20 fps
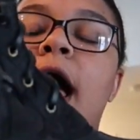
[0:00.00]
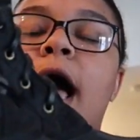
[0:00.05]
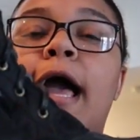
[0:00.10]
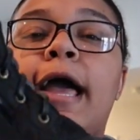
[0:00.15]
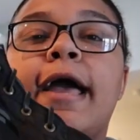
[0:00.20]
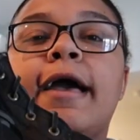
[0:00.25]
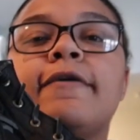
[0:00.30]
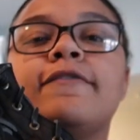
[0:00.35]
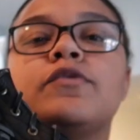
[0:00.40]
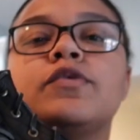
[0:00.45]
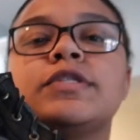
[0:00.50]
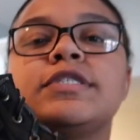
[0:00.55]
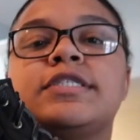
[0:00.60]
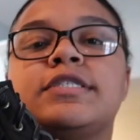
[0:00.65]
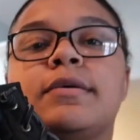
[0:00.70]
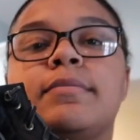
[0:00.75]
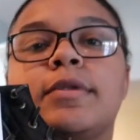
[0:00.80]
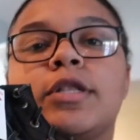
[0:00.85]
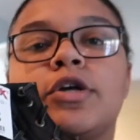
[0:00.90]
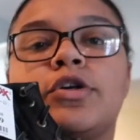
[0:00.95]
I have one
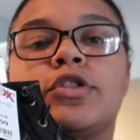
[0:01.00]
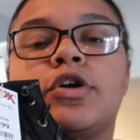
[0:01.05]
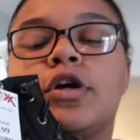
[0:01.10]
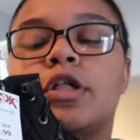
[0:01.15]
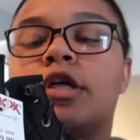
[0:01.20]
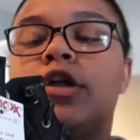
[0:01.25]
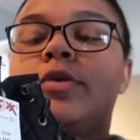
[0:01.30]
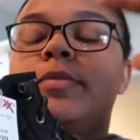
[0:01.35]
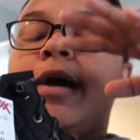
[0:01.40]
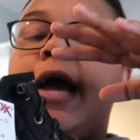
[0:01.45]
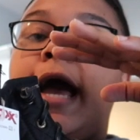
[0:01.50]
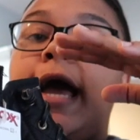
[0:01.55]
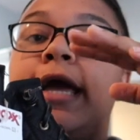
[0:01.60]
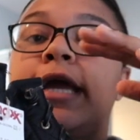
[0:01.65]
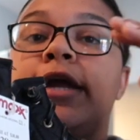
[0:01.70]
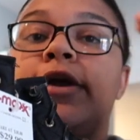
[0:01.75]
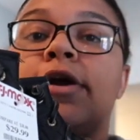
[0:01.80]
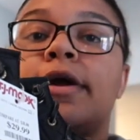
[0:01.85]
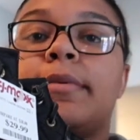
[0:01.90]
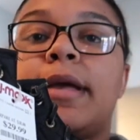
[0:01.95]
similar. They're a little bit
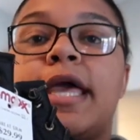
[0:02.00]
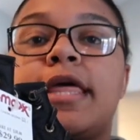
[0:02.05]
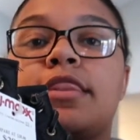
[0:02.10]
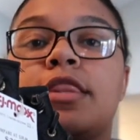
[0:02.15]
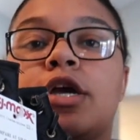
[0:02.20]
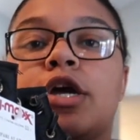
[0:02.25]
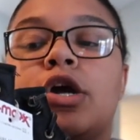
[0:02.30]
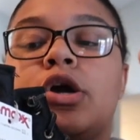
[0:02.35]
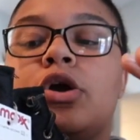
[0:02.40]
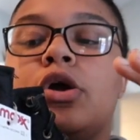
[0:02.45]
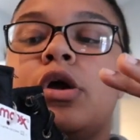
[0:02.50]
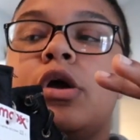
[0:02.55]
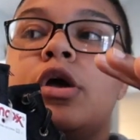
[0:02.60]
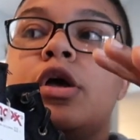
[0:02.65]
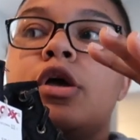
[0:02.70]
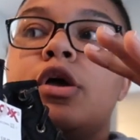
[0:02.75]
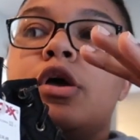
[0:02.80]
higher and they're